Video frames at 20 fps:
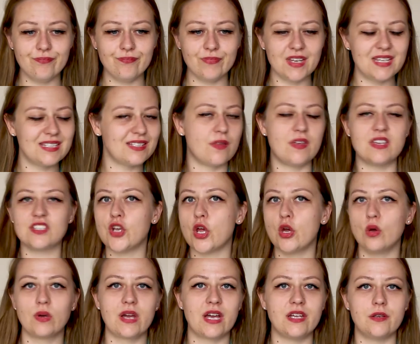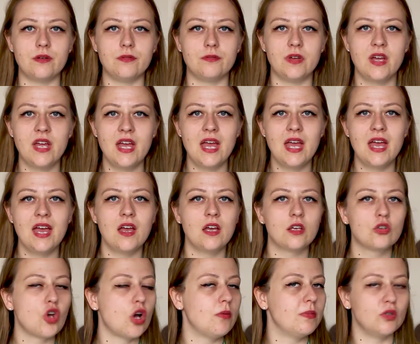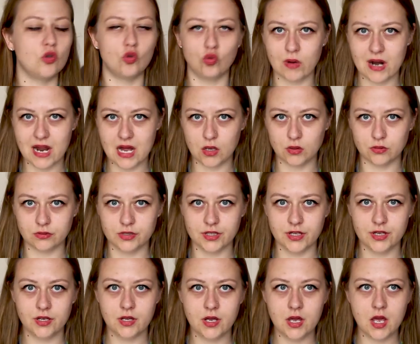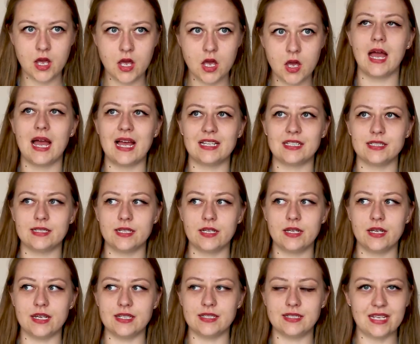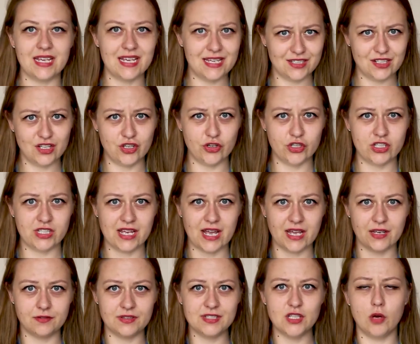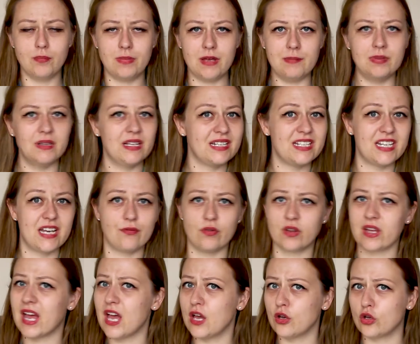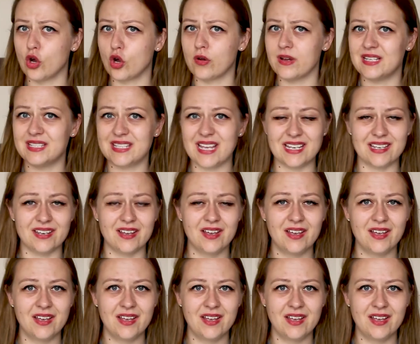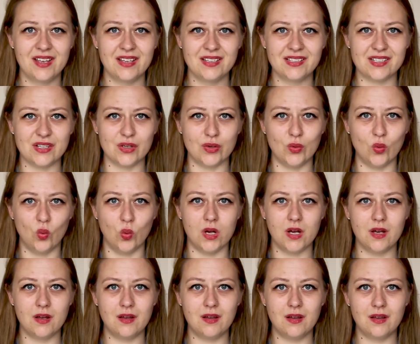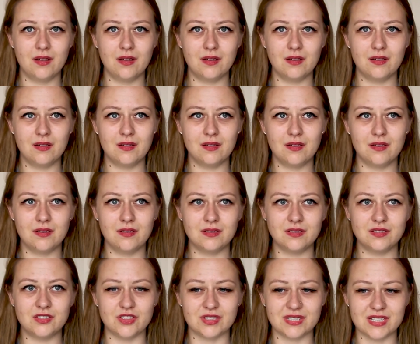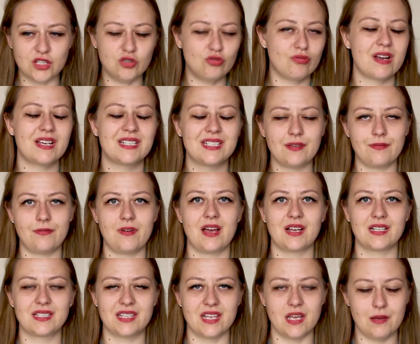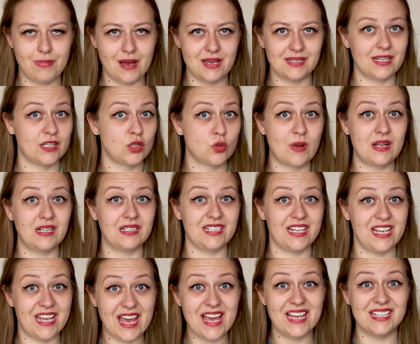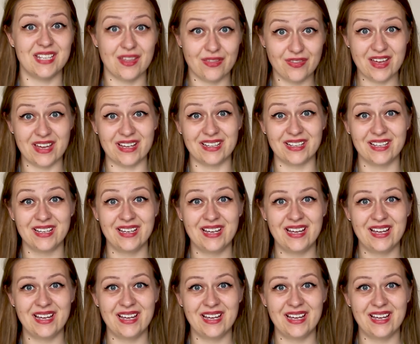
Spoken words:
So there's no kind of common ground, and it's easier just to kind of slot people into different categories than to just address the fact that bisexuality is a thing.